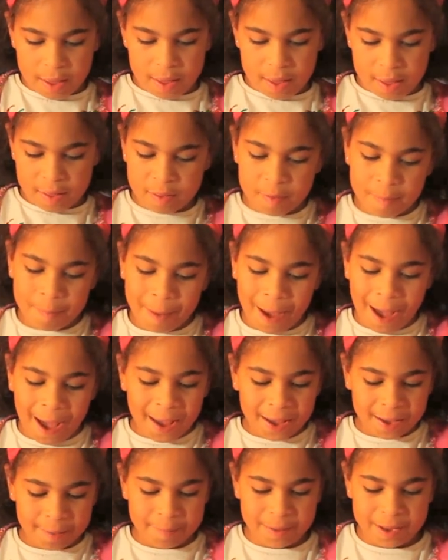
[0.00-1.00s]
at the
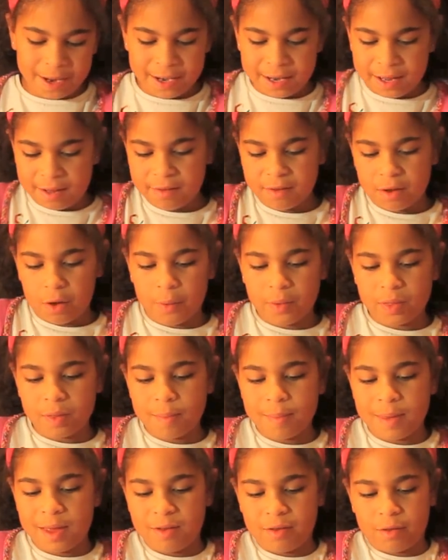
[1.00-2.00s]
back, but it needs to go in the
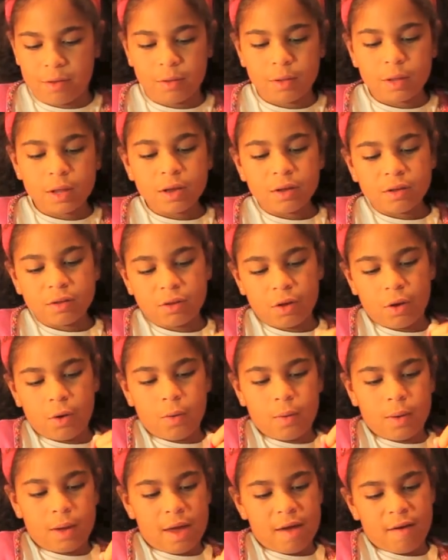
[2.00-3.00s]
middle so
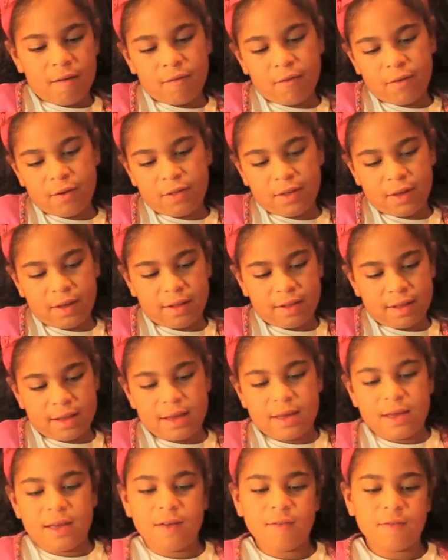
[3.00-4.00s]
everything's
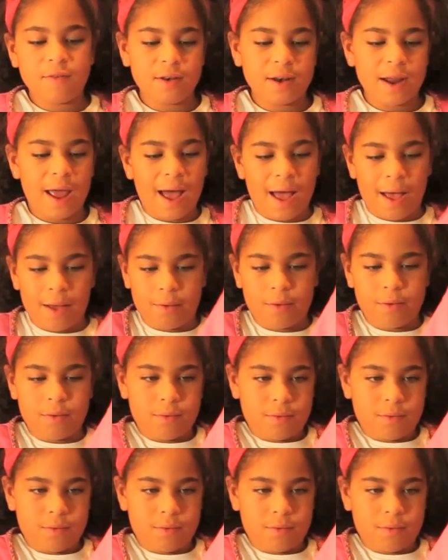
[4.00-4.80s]
even out.